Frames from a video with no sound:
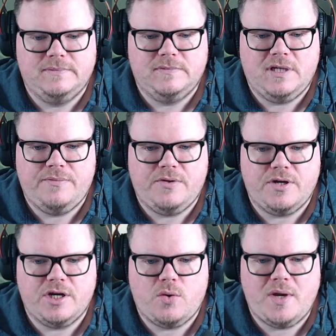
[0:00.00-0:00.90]
I'm not
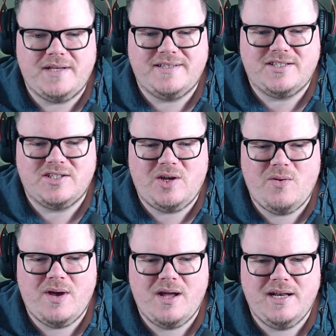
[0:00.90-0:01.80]
going to quit
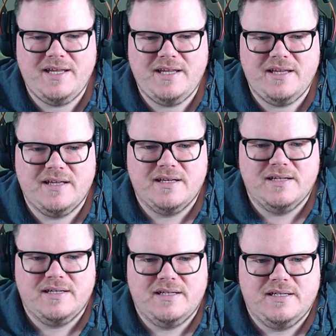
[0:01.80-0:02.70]
too early.
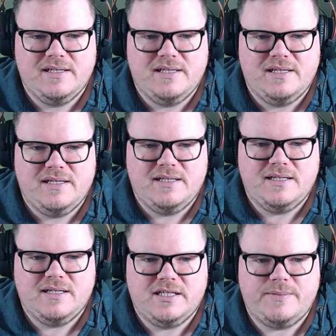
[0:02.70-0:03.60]

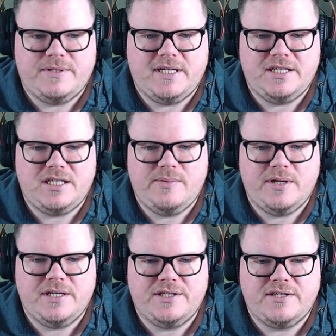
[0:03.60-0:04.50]
Because potentially we
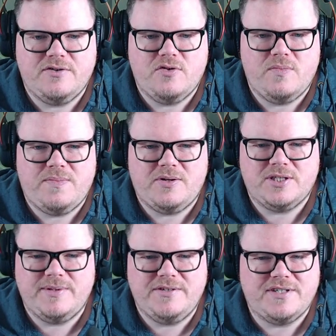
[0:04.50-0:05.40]
can still
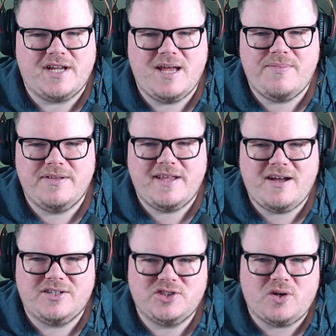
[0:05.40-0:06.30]
possibly do something. But they
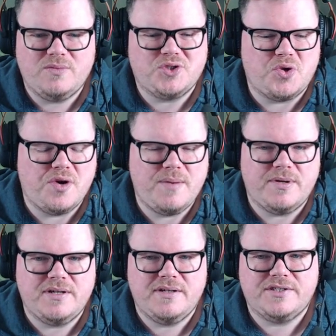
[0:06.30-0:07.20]
are top drawing,
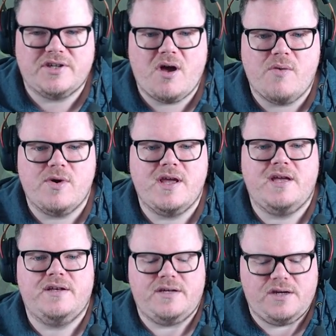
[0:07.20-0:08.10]
but so are we.
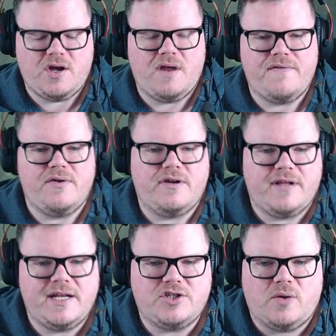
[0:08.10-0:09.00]
And you got to feel like
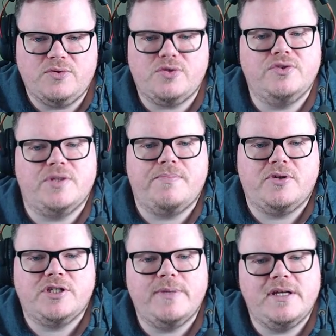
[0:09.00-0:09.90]
their top draws are
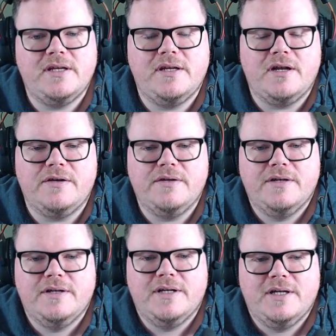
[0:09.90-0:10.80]
possibly, you know...
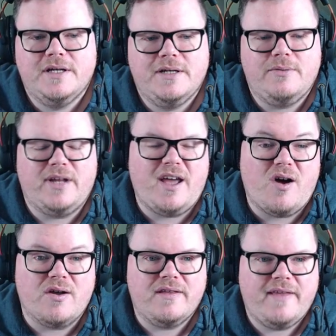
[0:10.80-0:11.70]
Well, they
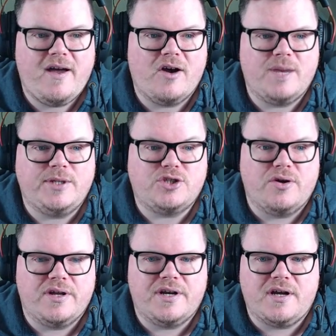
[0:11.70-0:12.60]
are going to be
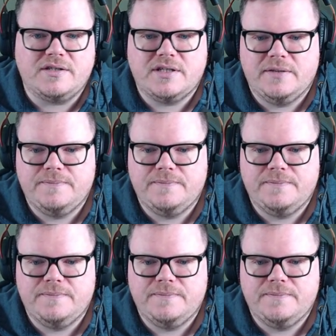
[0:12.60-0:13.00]
stronger than ours.